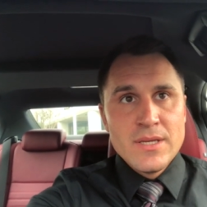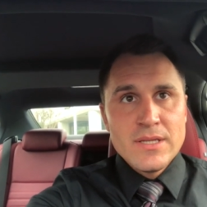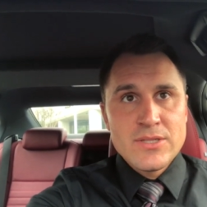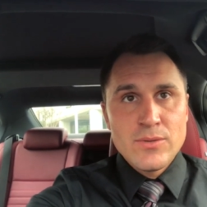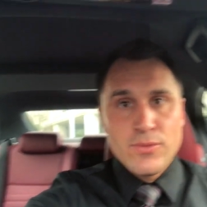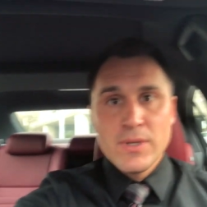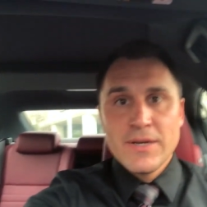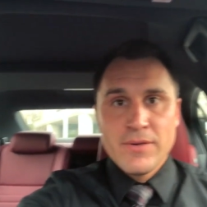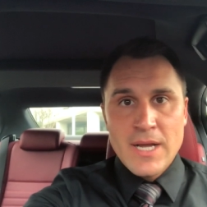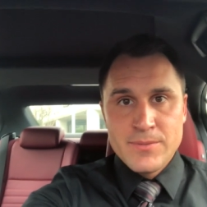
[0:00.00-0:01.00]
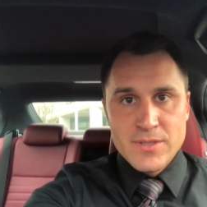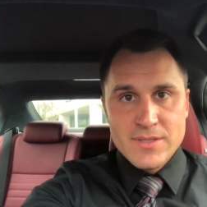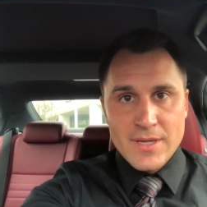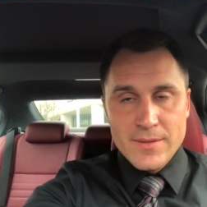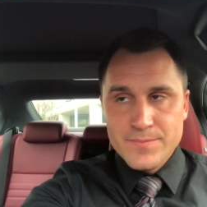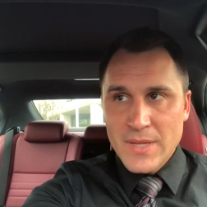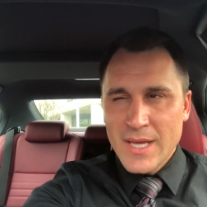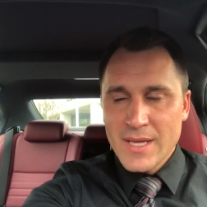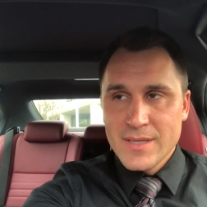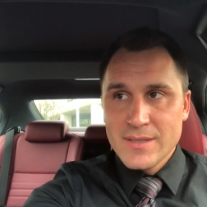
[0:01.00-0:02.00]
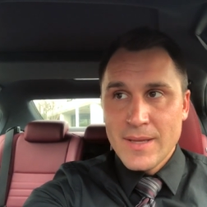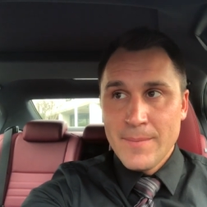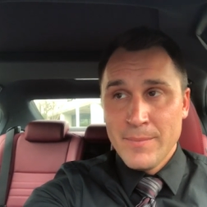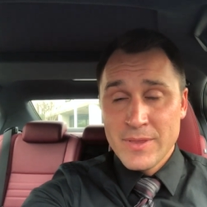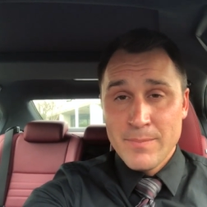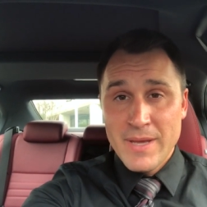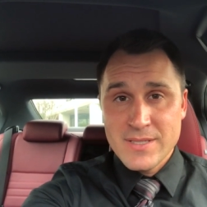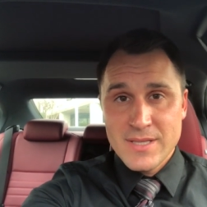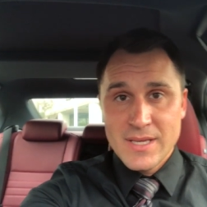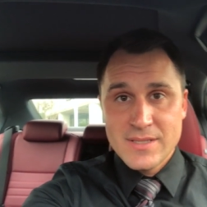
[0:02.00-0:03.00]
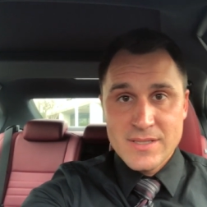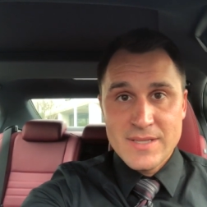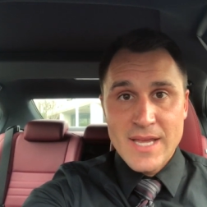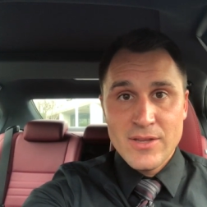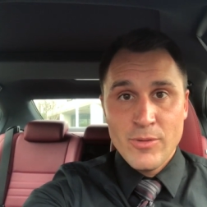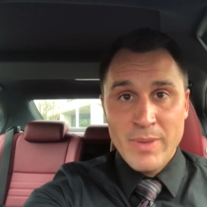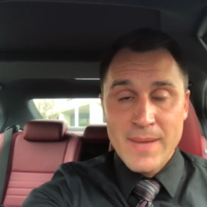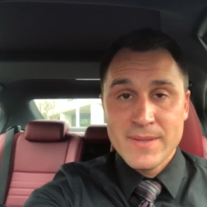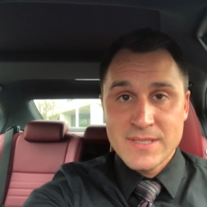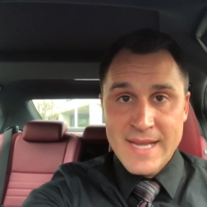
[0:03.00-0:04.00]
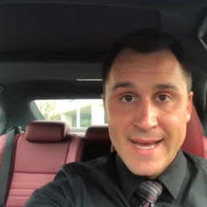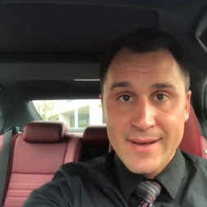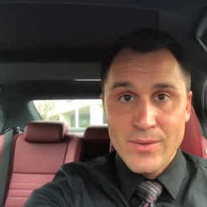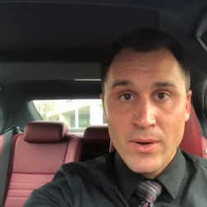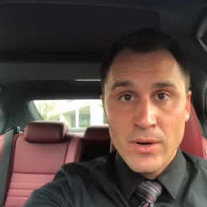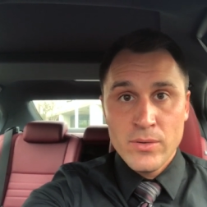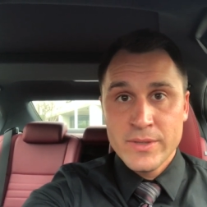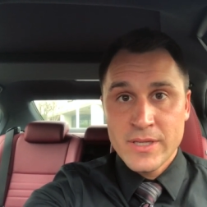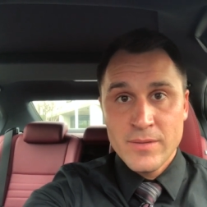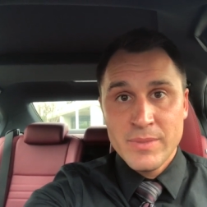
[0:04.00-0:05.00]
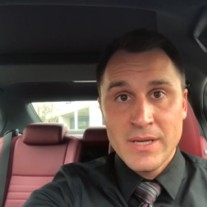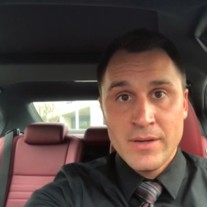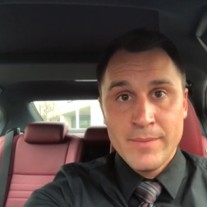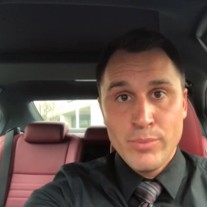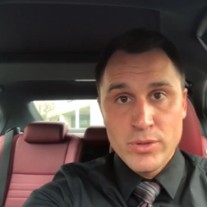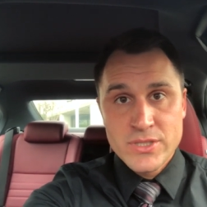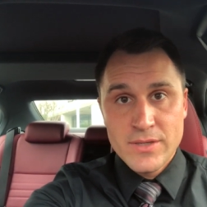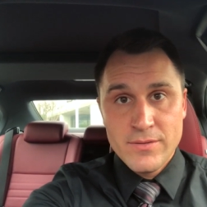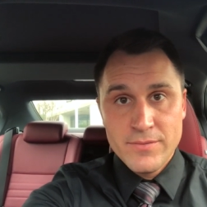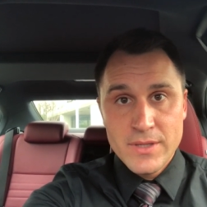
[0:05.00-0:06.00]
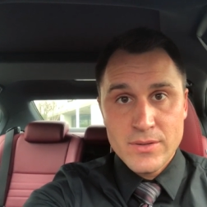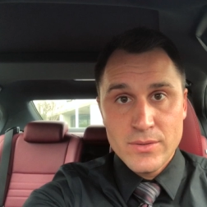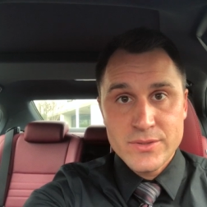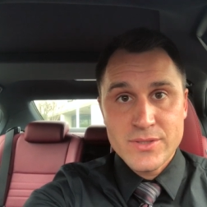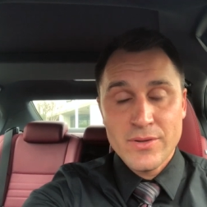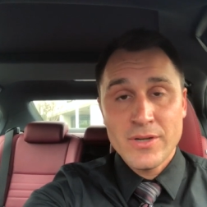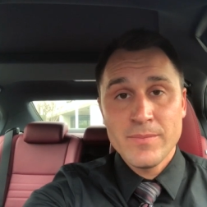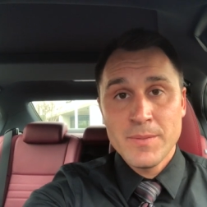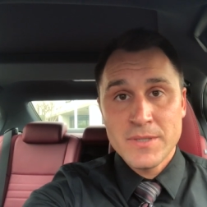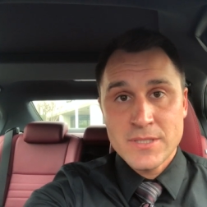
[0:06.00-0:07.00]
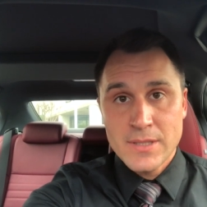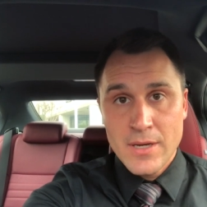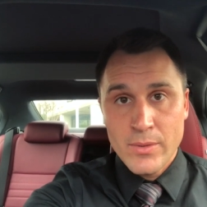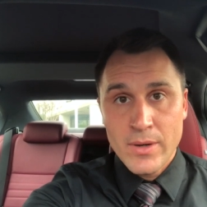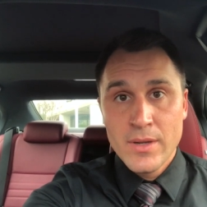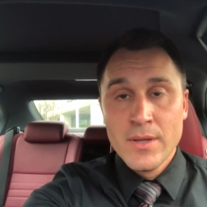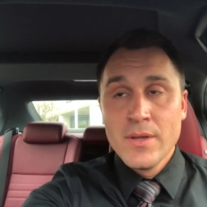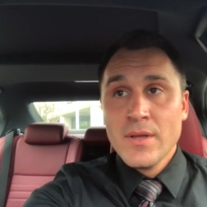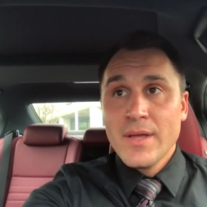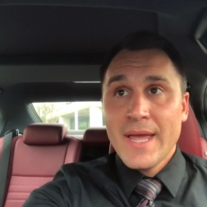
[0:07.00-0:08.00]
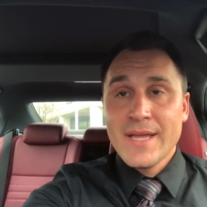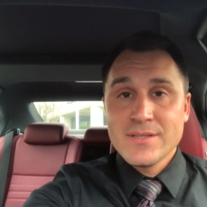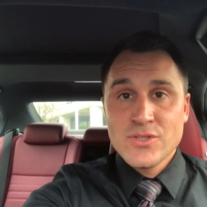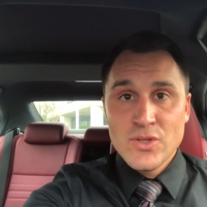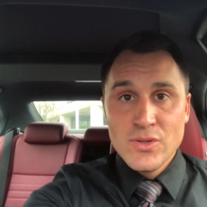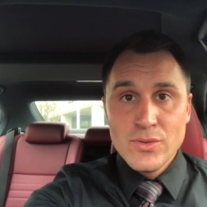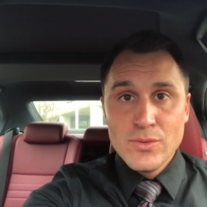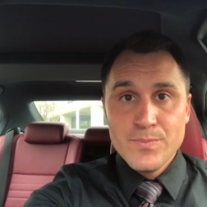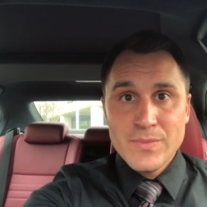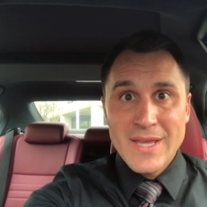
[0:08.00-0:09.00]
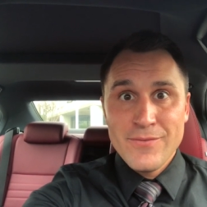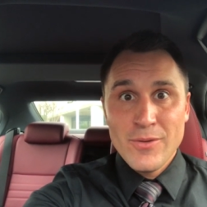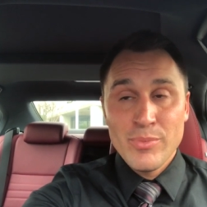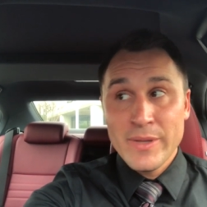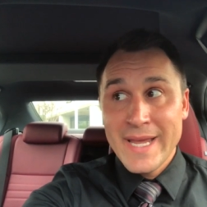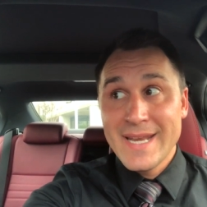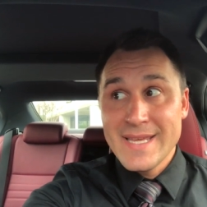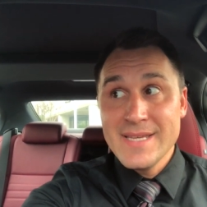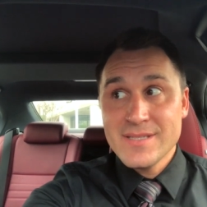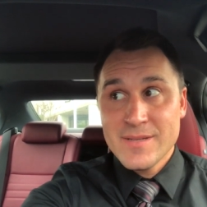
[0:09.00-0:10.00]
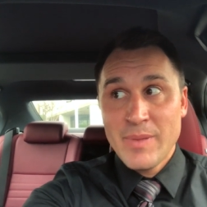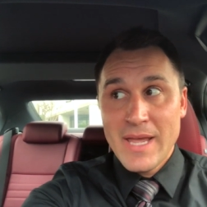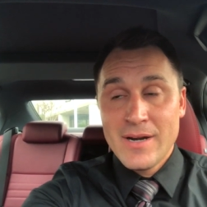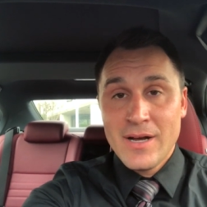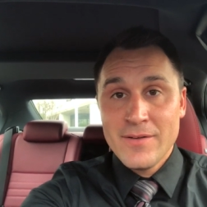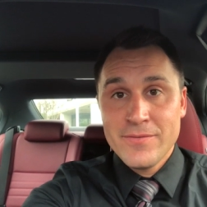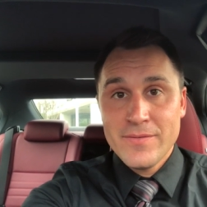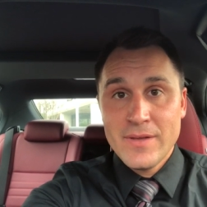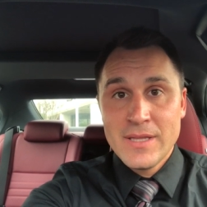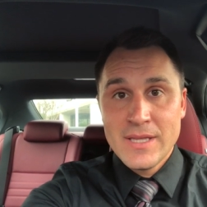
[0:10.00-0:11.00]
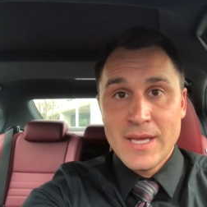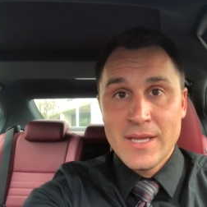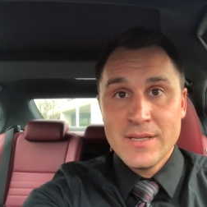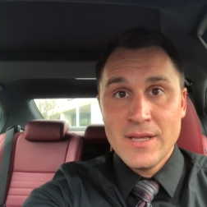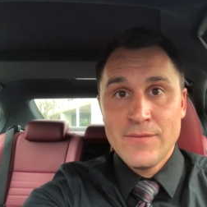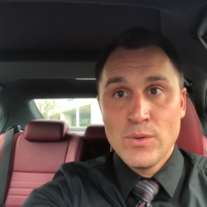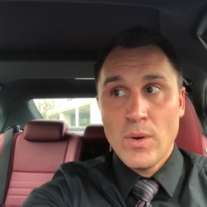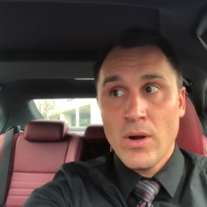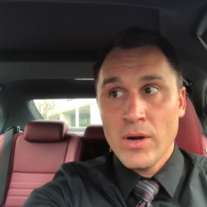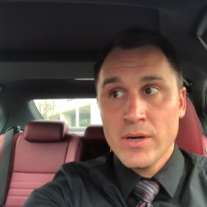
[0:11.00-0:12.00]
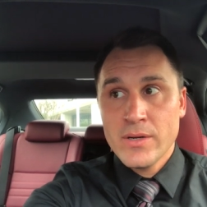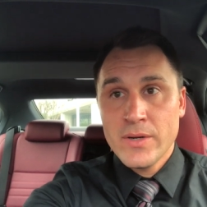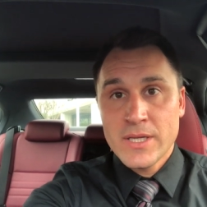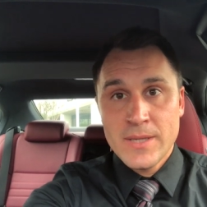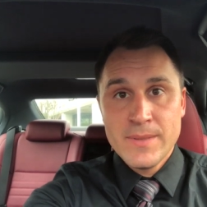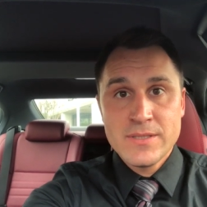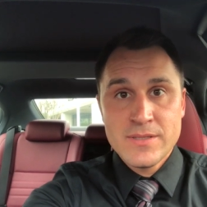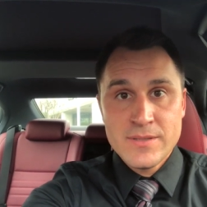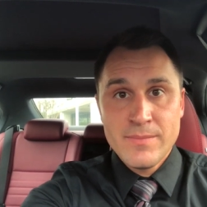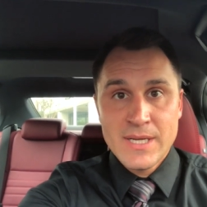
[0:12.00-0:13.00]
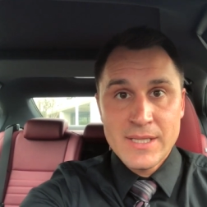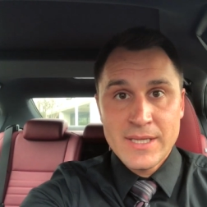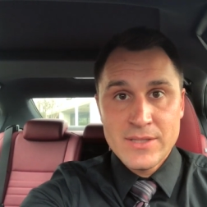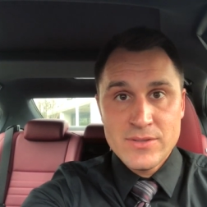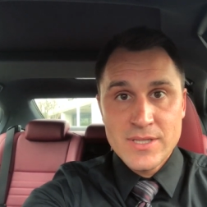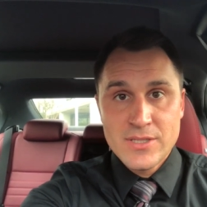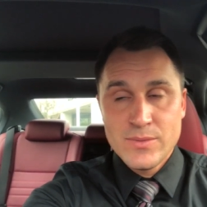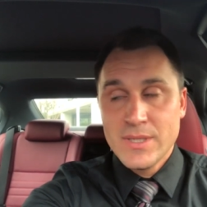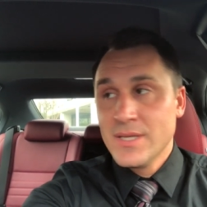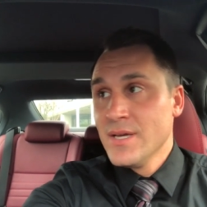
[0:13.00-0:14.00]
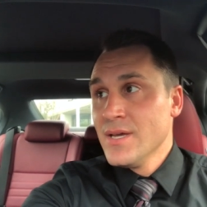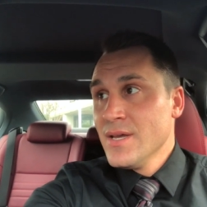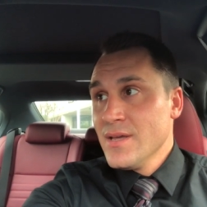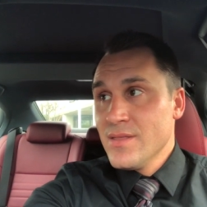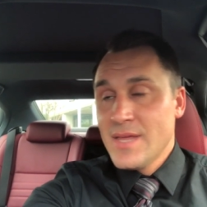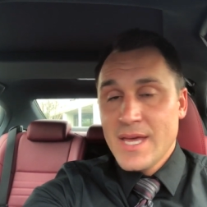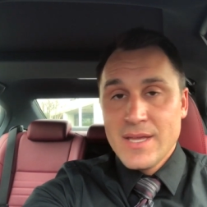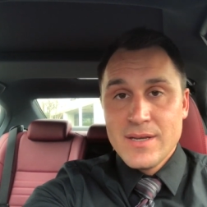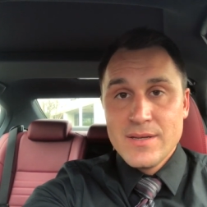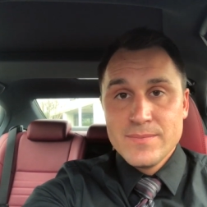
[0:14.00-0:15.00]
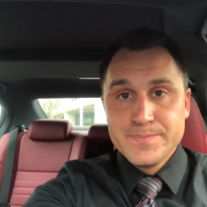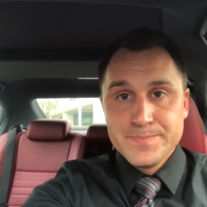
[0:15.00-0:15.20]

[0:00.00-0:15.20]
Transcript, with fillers: so three different options there and but the best thing is is that your payments now are only going to be on a portion of the vehicle so they're going to be much lower and two if your plan is to pay it off in the end if you are going to come into some money like you said you would then